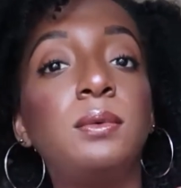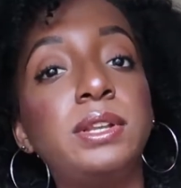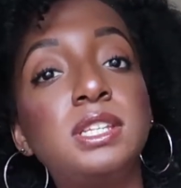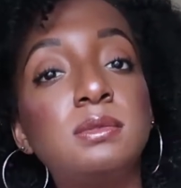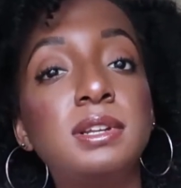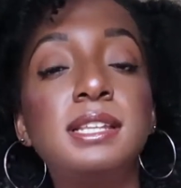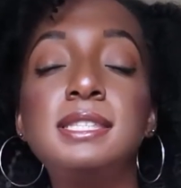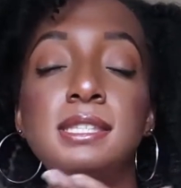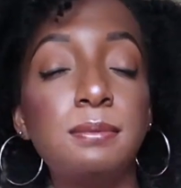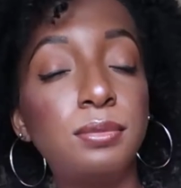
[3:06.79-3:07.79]
We just want a
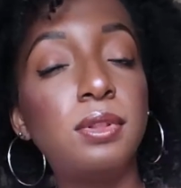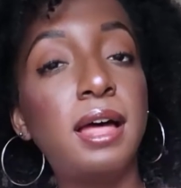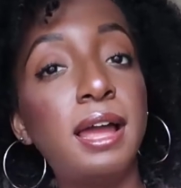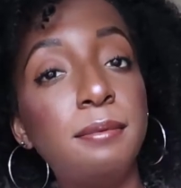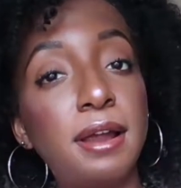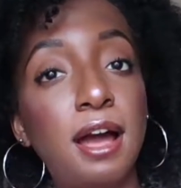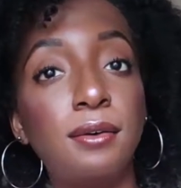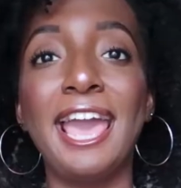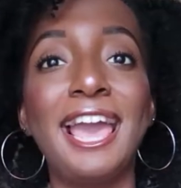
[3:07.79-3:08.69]
simple eyebrow.